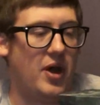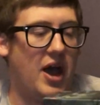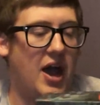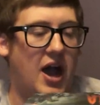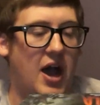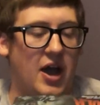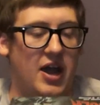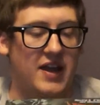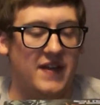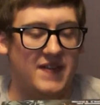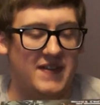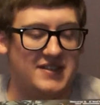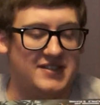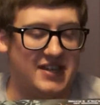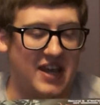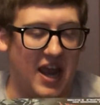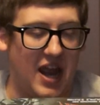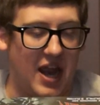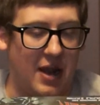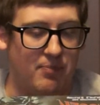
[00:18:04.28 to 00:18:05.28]
uh, in
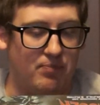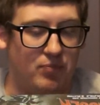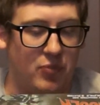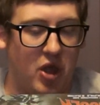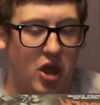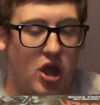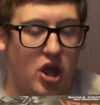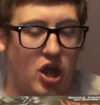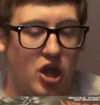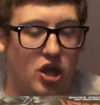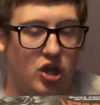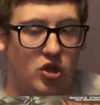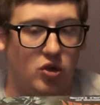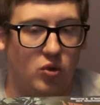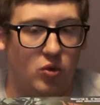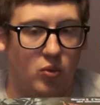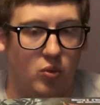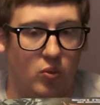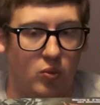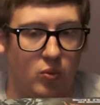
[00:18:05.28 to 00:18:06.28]
this game,
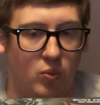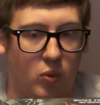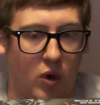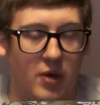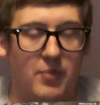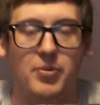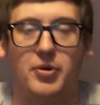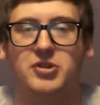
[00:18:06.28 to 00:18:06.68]
one